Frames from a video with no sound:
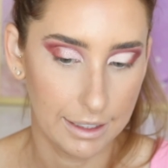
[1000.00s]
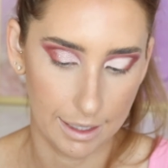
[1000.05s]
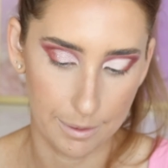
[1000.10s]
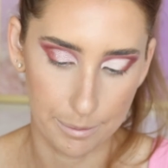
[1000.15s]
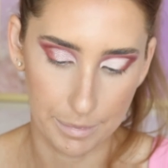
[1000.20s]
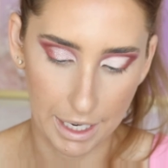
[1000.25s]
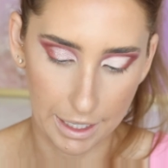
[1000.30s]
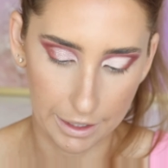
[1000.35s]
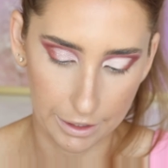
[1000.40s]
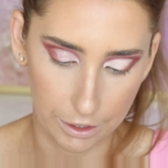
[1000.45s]
I'm
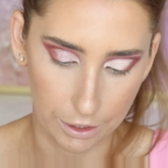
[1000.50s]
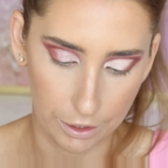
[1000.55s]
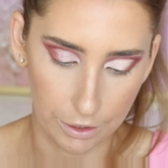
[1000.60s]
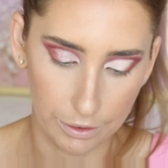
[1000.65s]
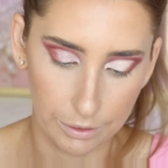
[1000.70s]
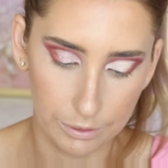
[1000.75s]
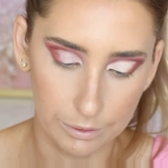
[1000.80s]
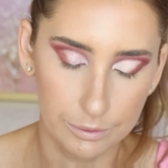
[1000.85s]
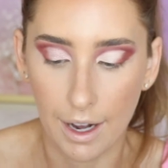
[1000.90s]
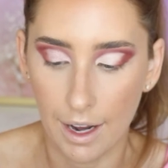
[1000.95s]
telling you.
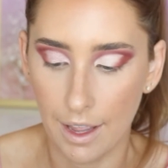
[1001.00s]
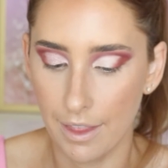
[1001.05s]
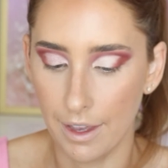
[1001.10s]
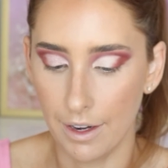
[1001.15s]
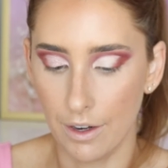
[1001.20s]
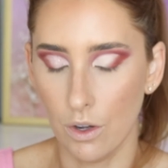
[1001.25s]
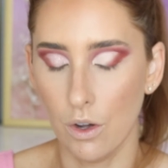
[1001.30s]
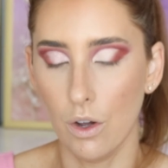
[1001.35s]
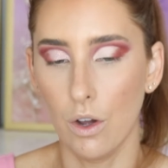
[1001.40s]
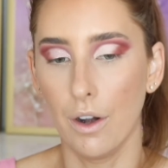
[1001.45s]
Okay, and
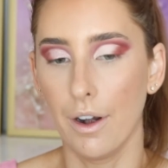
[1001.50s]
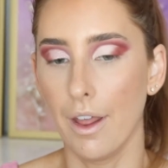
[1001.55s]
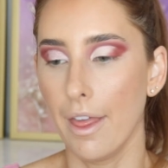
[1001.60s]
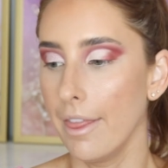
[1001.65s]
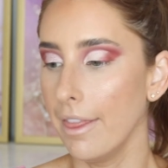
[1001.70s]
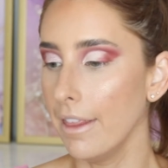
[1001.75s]
then on